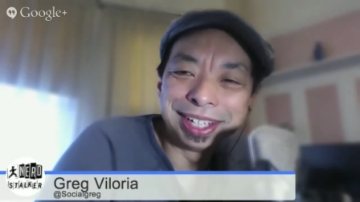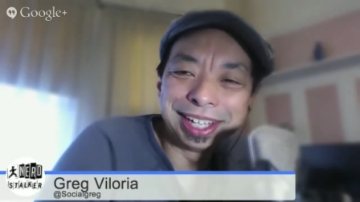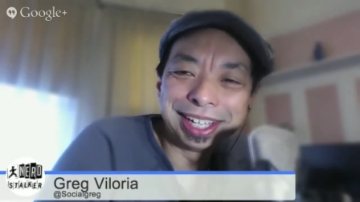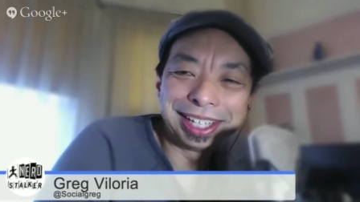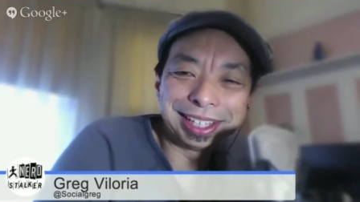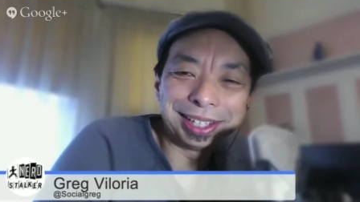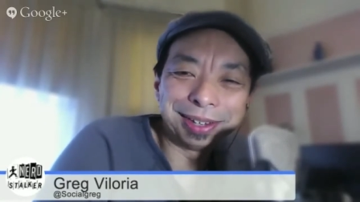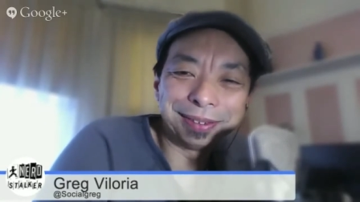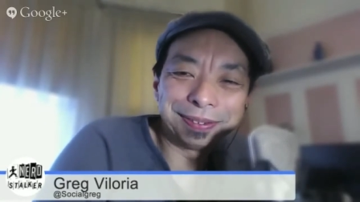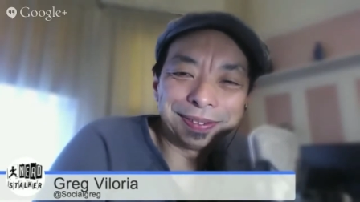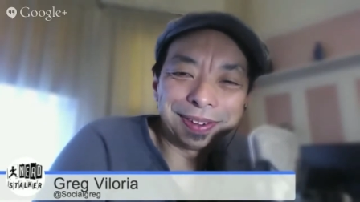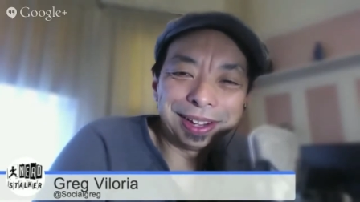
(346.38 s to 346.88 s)

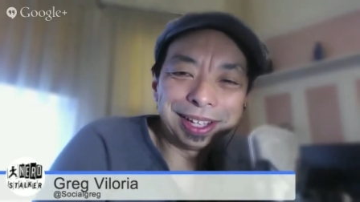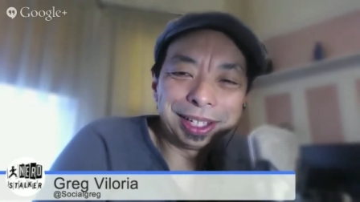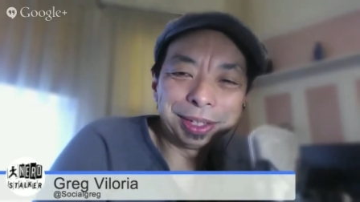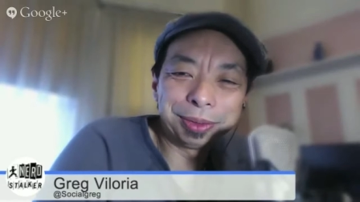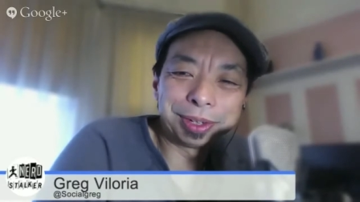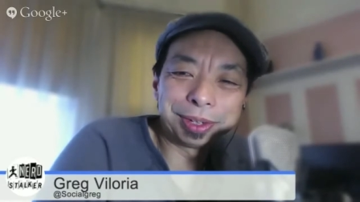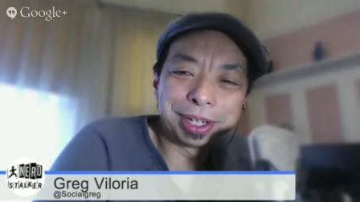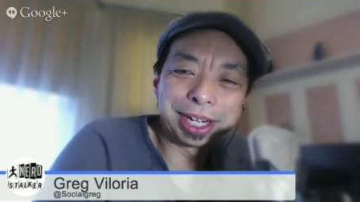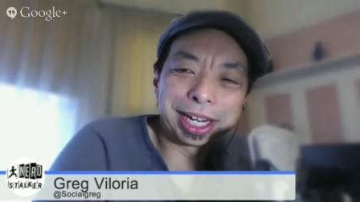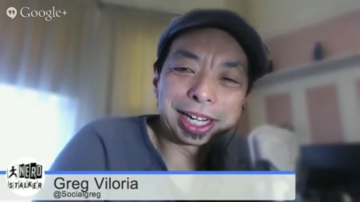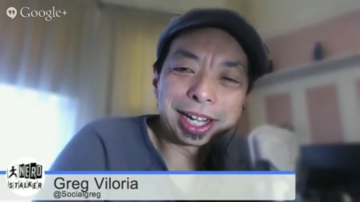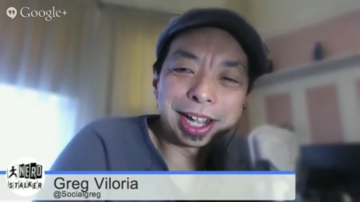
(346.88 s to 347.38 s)
and then finally,
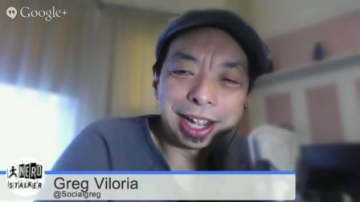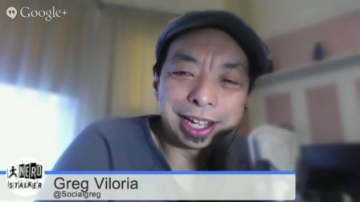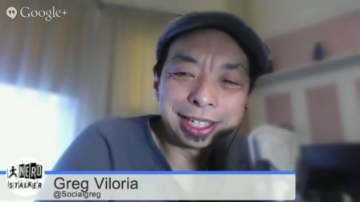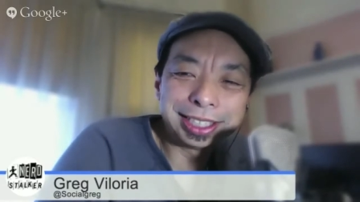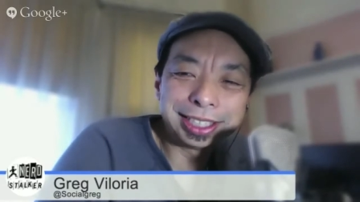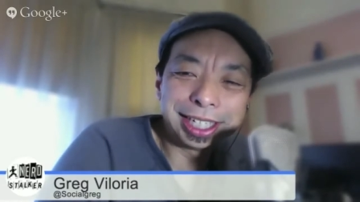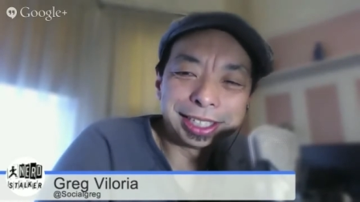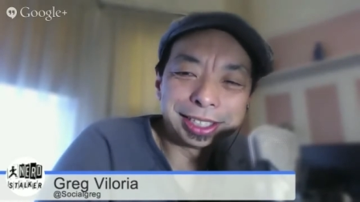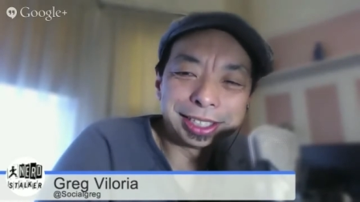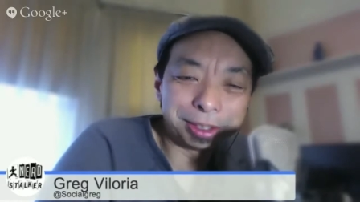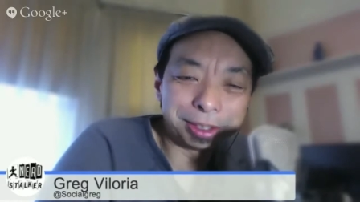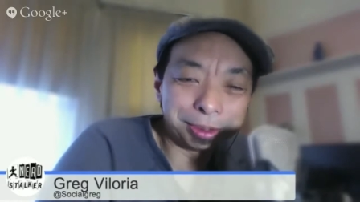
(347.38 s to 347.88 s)
when I
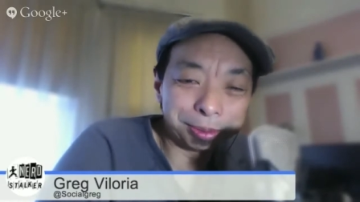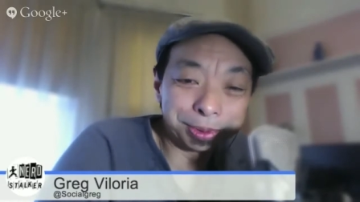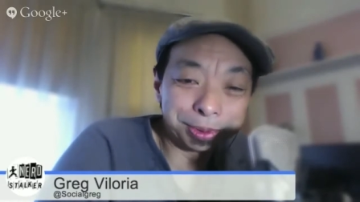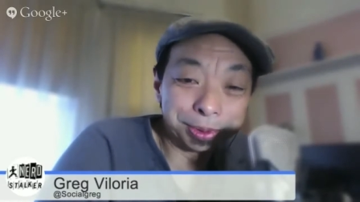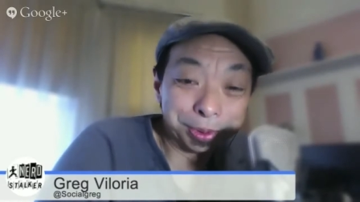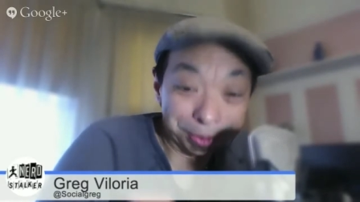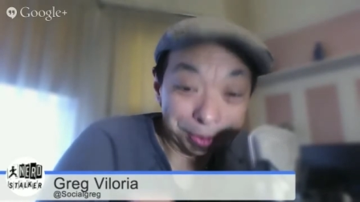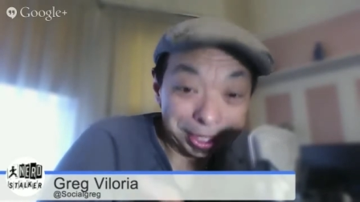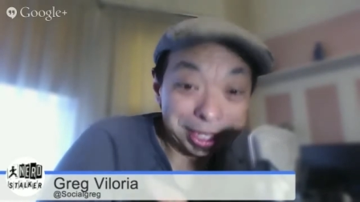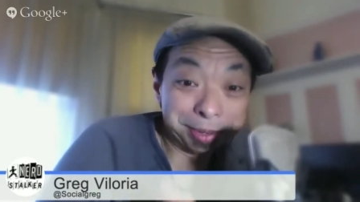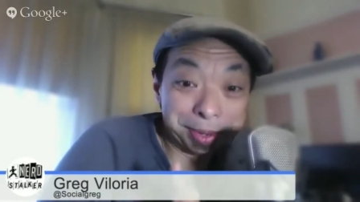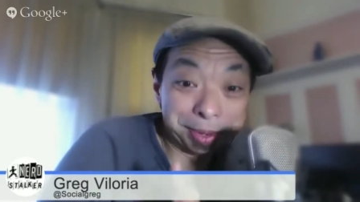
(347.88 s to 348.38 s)
contacted them
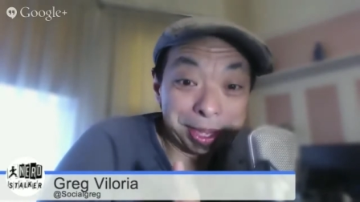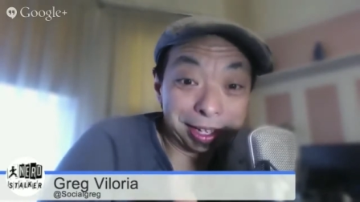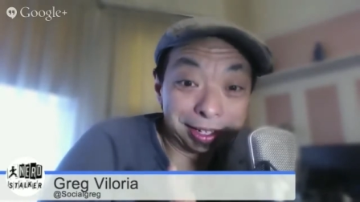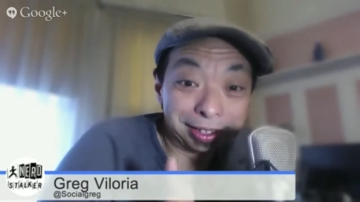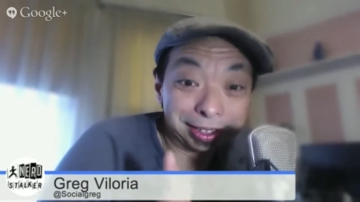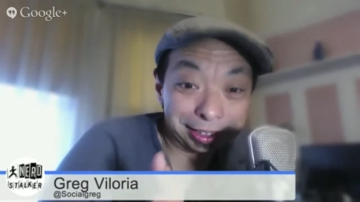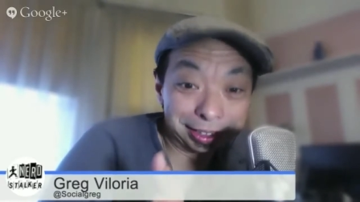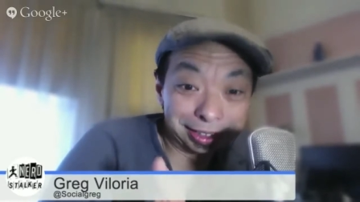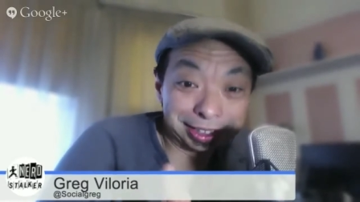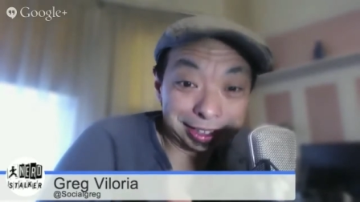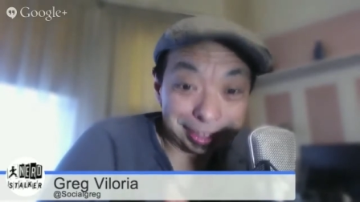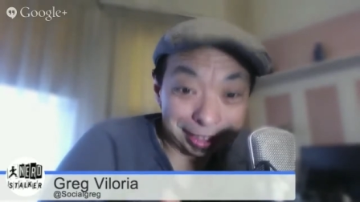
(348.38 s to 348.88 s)
through email,
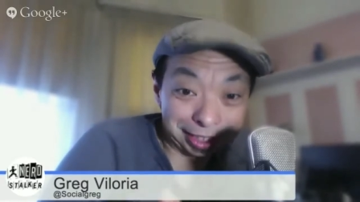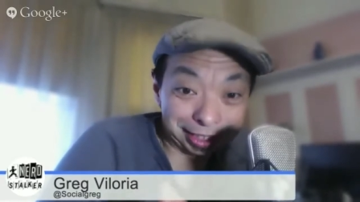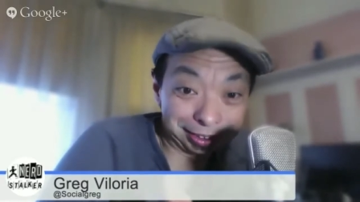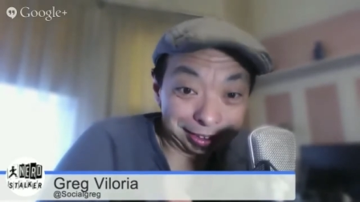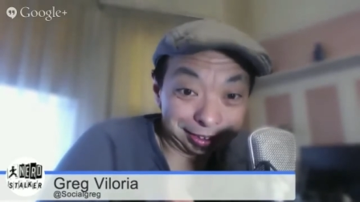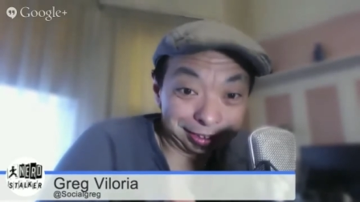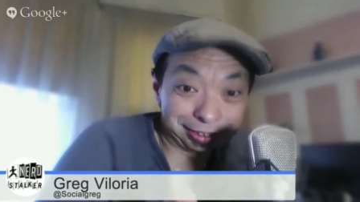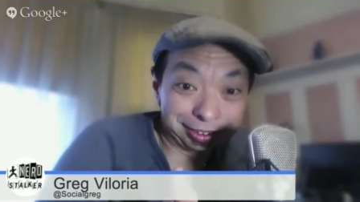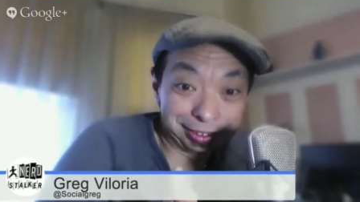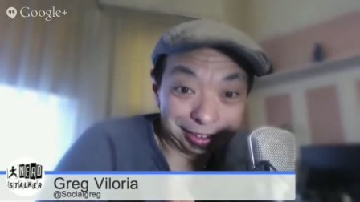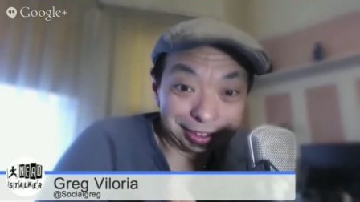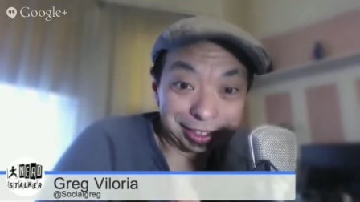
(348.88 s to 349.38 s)
just like
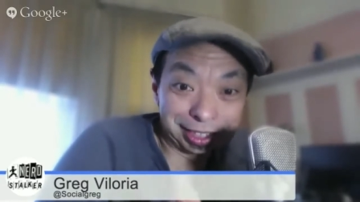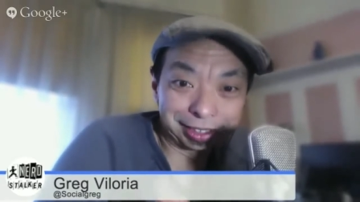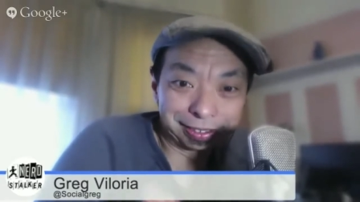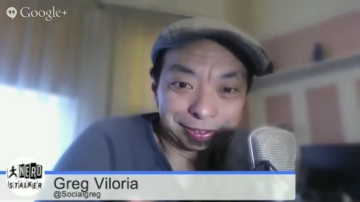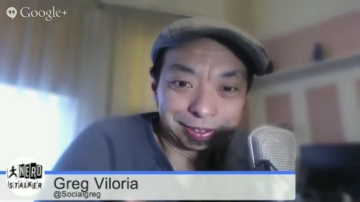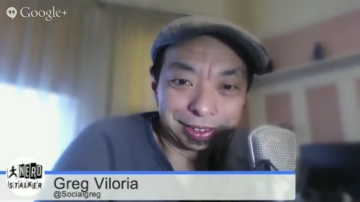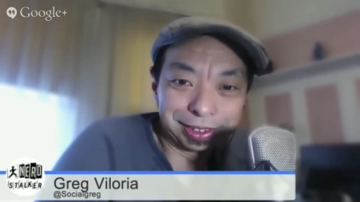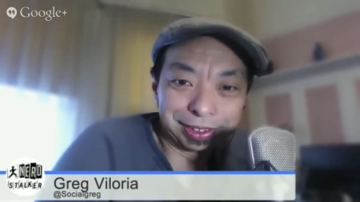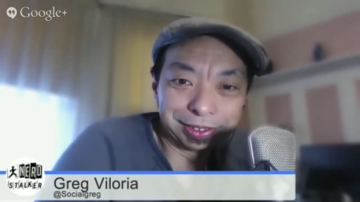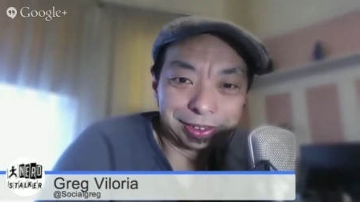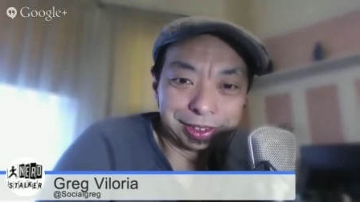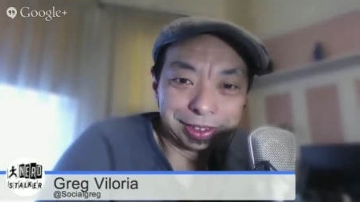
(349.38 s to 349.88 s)
just like
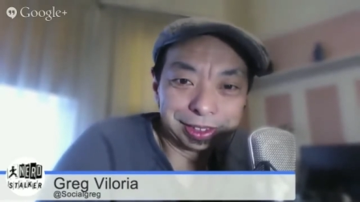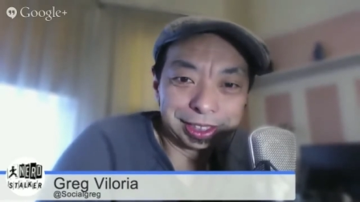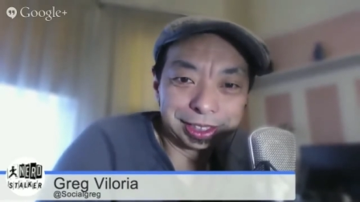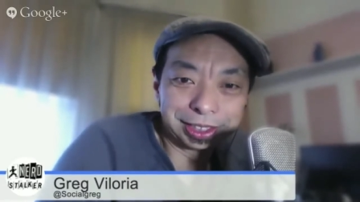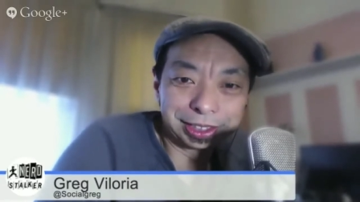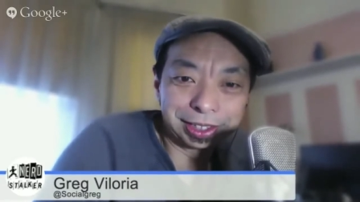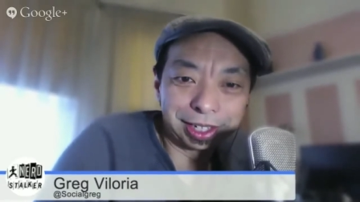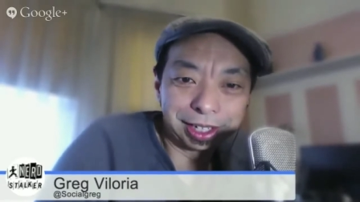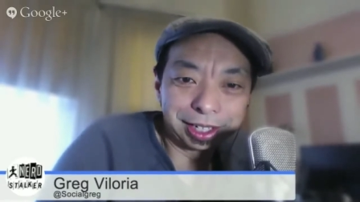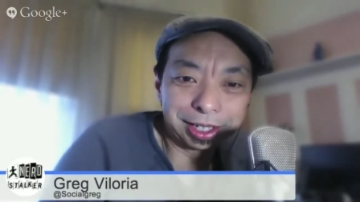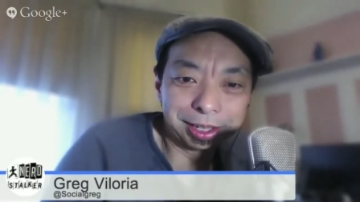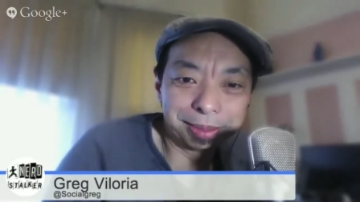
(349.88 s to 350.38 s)
what you were
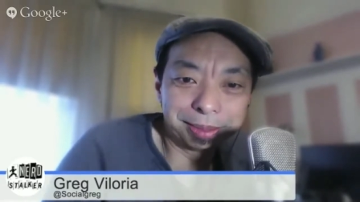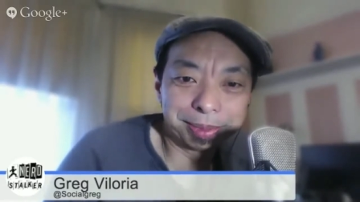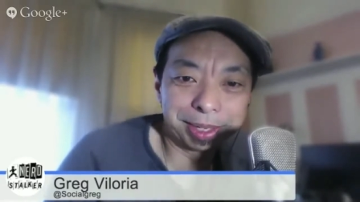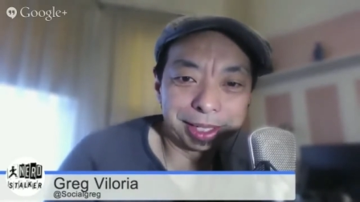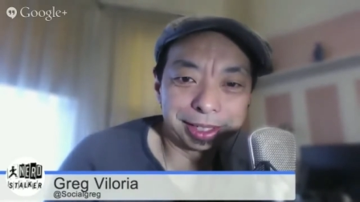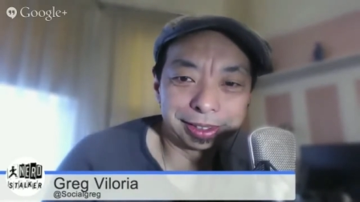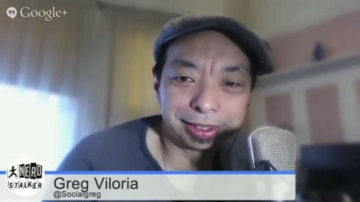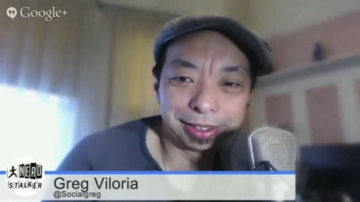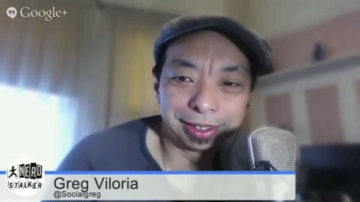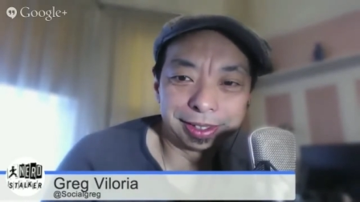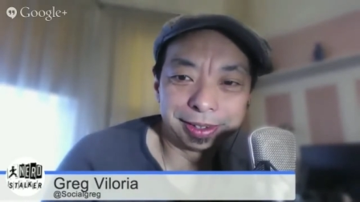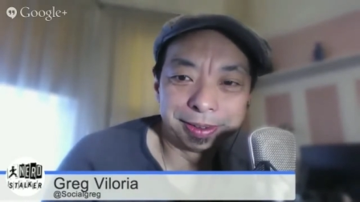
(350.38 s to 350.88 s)
just talking
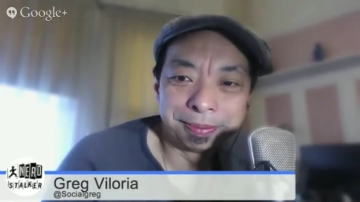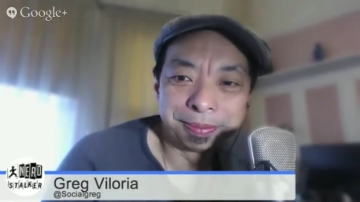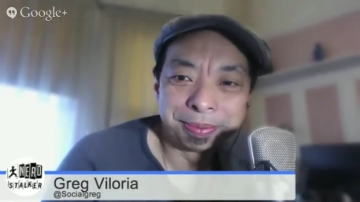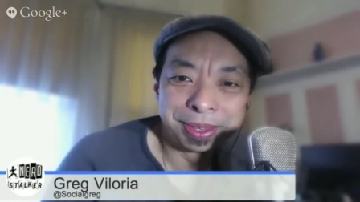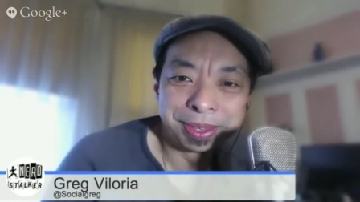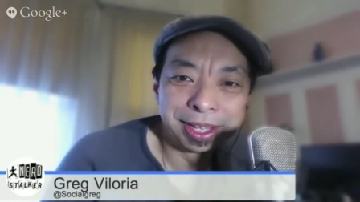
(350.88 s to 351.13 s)
about there,